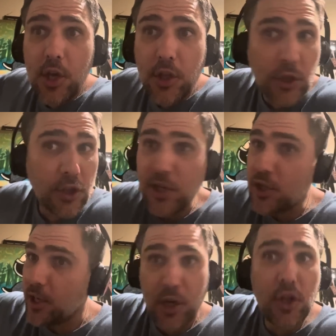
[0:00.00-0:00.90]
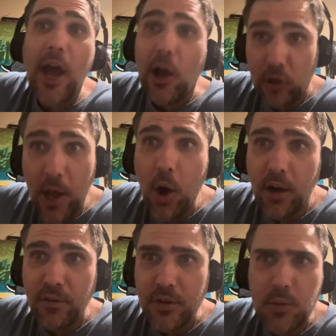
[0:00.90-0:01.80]
than they did in the LA
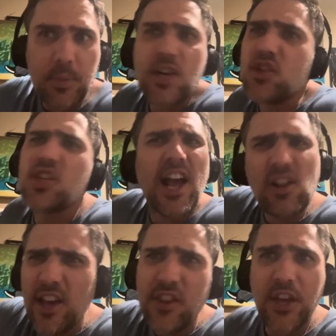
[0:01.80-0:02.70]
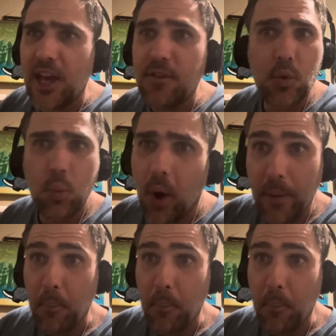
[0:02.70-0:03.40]
office. Because in LA, they gave you what?